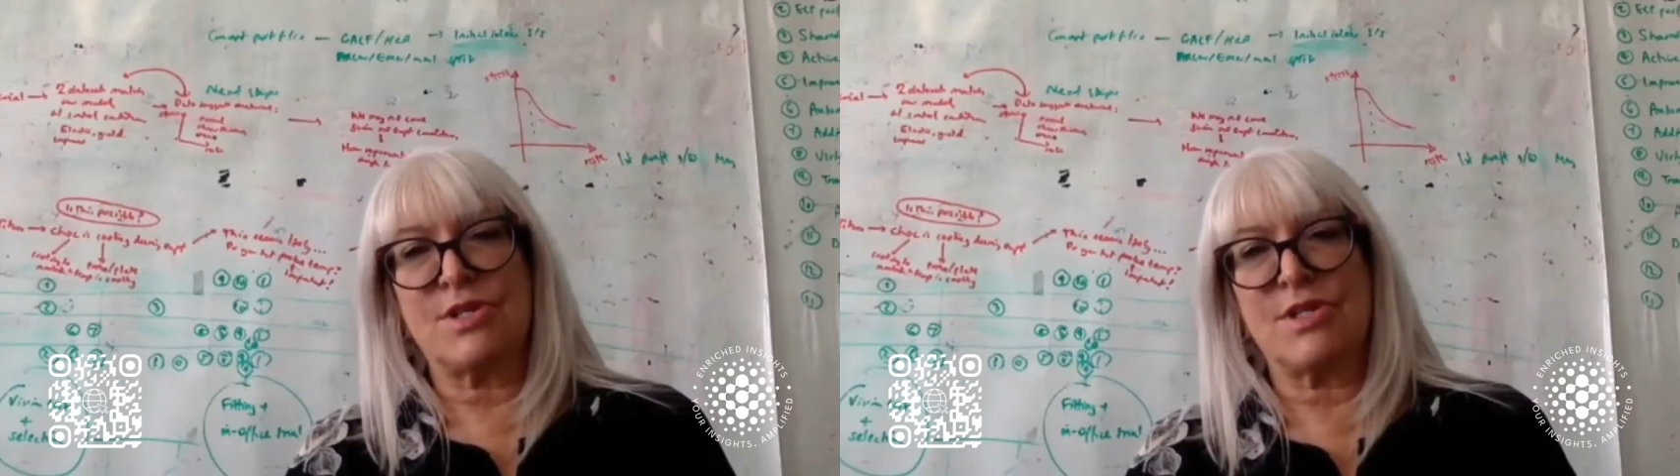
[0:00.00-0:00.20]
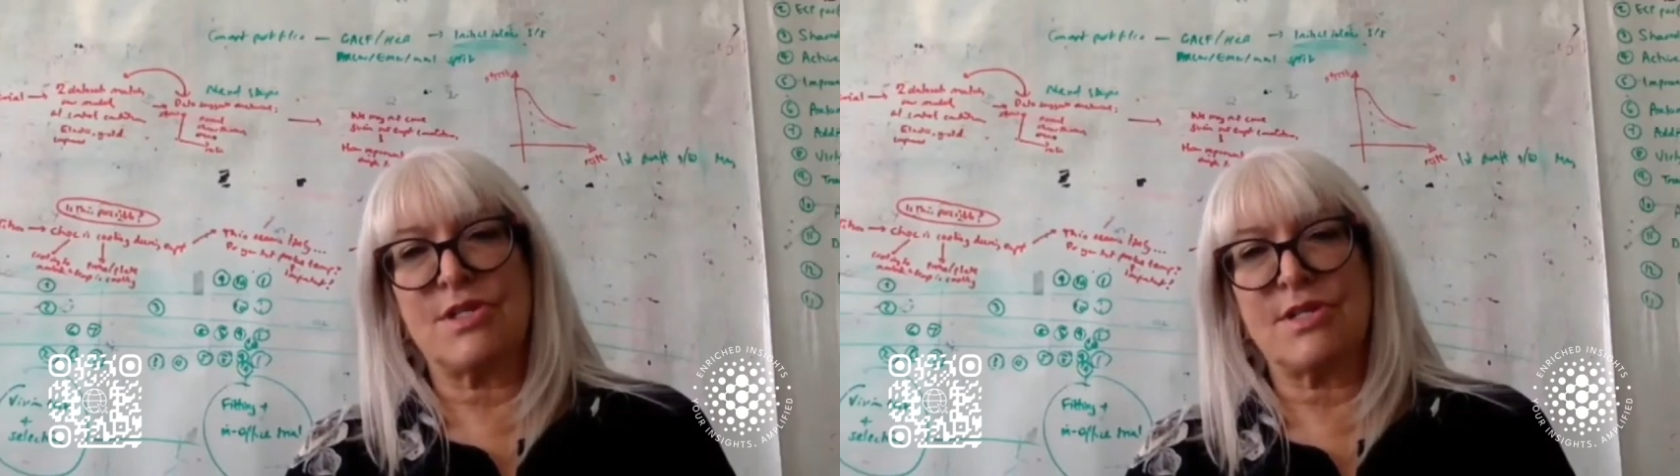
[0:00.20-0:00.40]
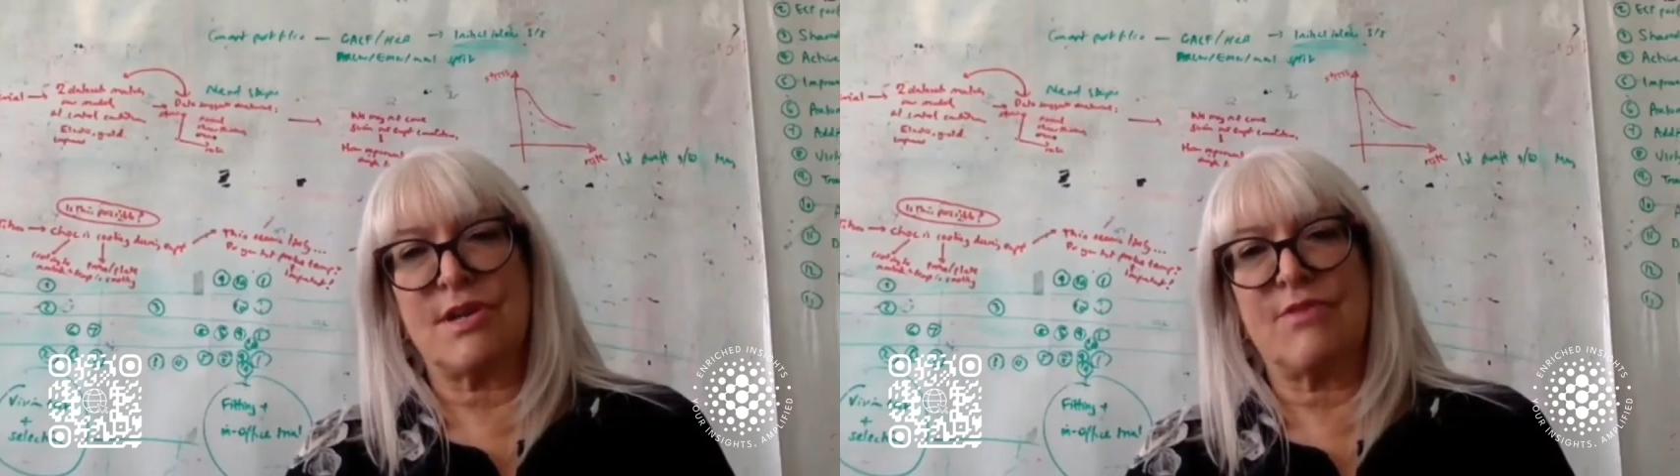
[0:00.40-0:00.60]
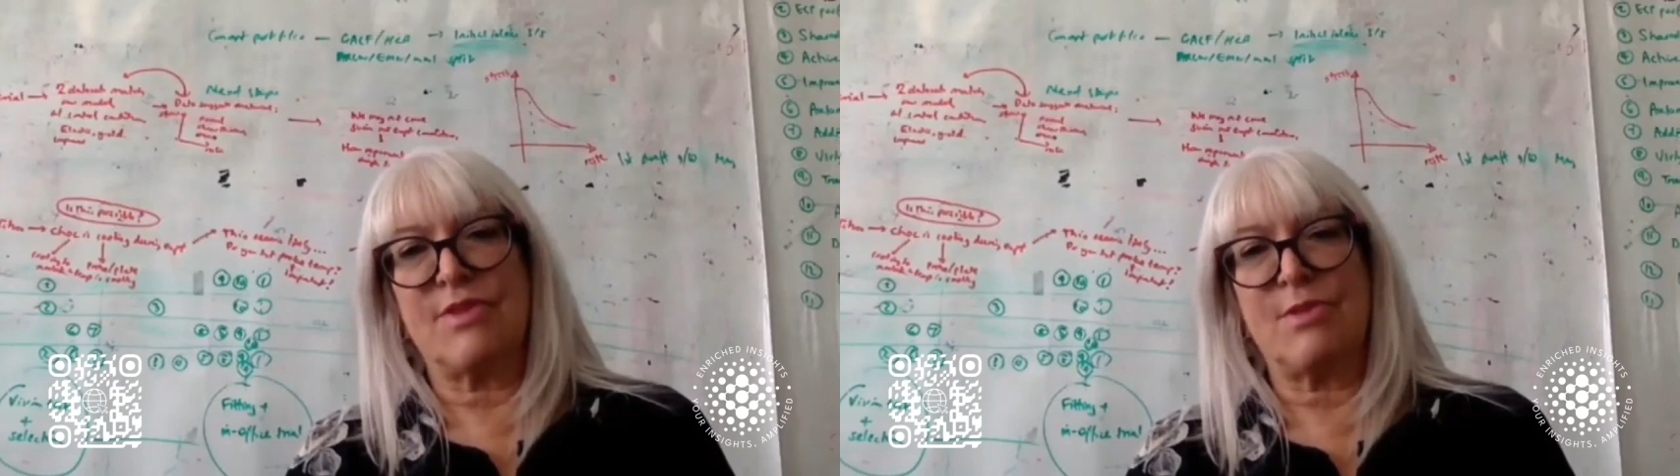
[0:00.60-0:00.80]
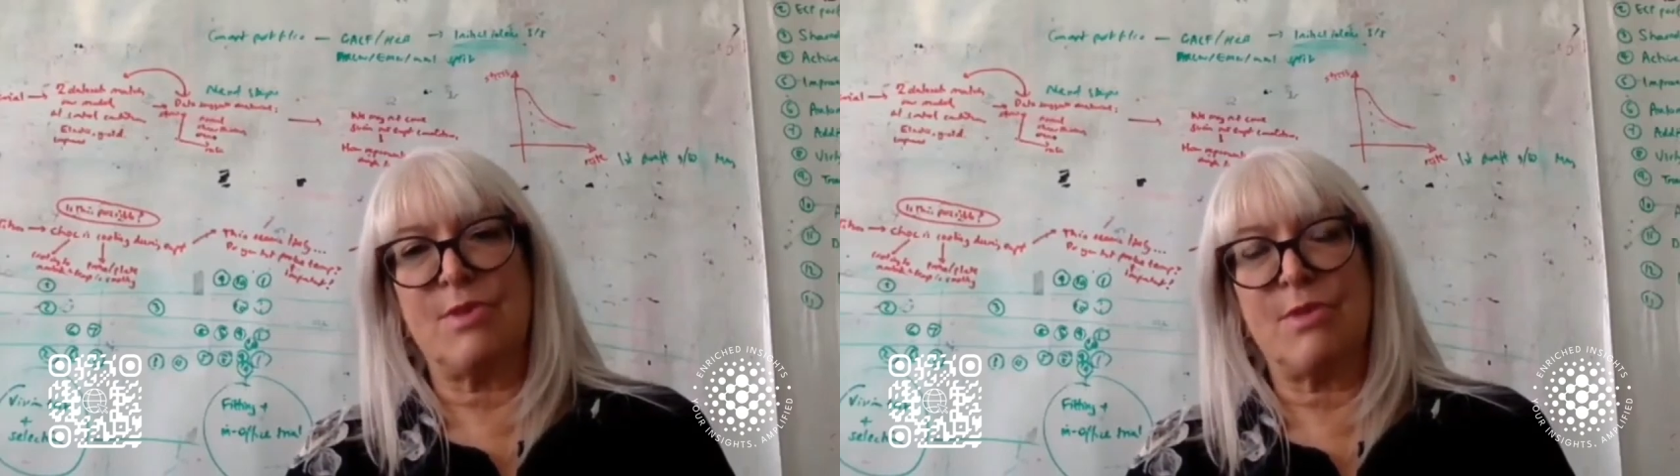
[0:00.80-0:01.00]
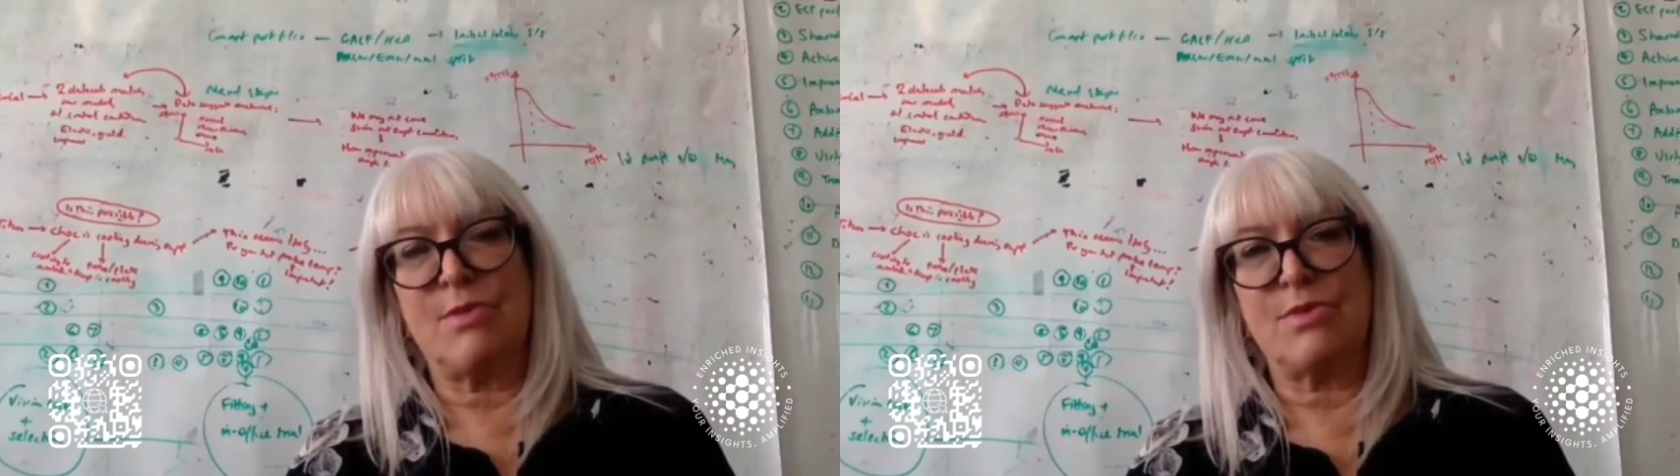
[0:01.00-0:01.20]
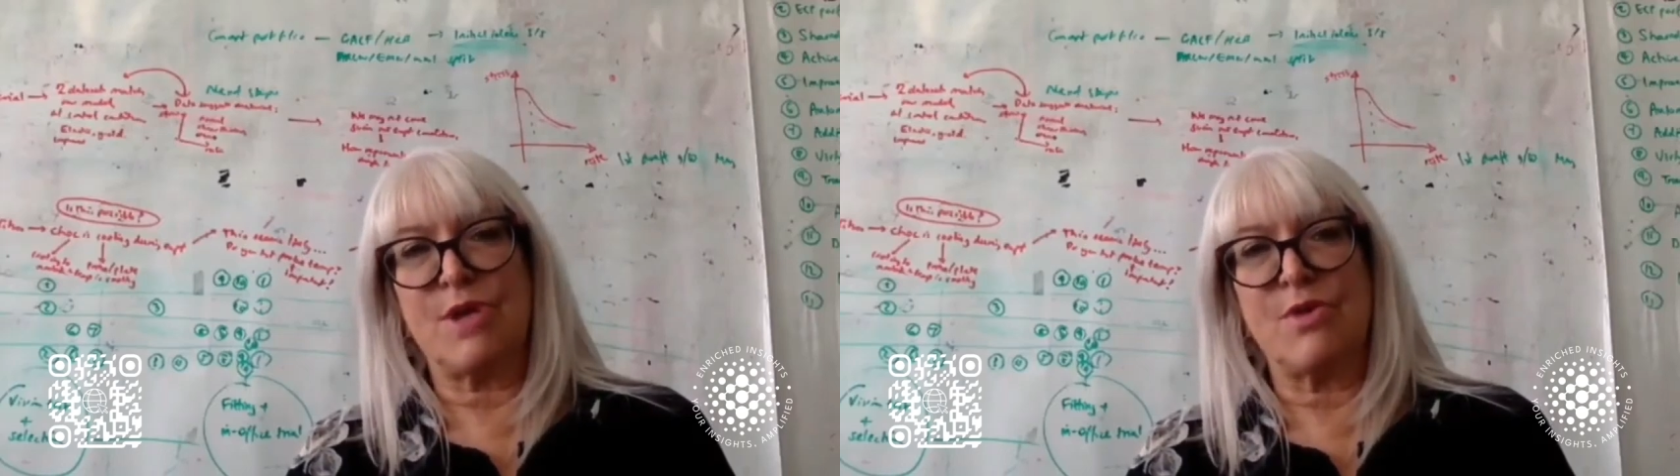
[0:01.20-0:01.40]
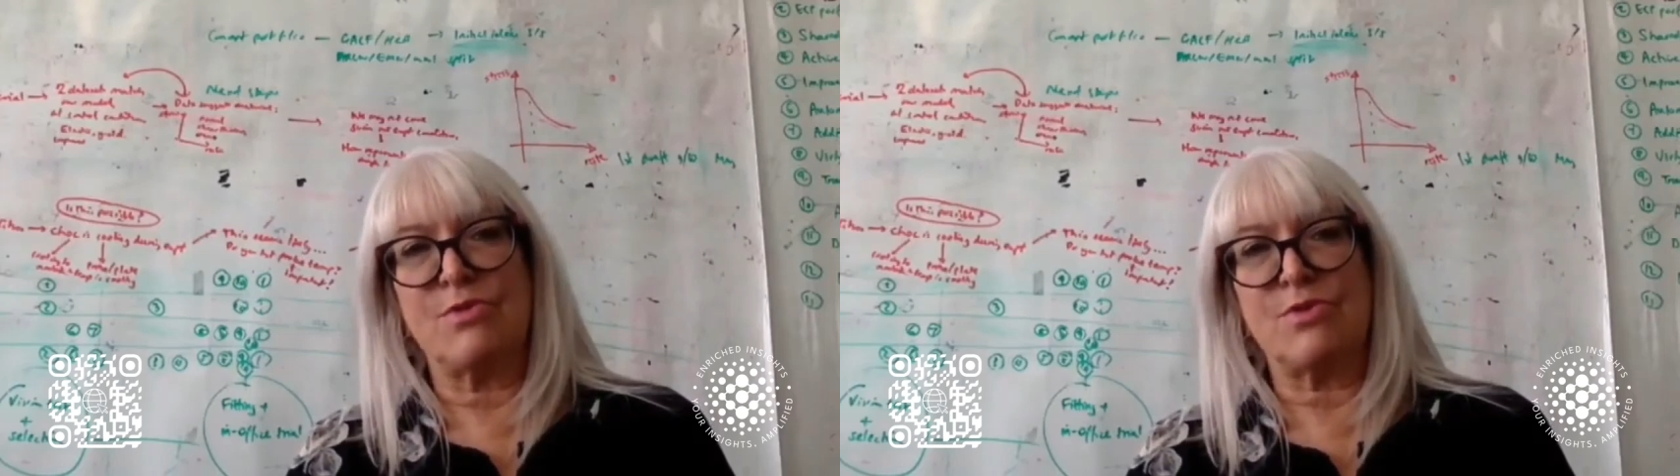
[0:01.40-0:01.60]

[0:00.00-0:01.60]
to discover that people don't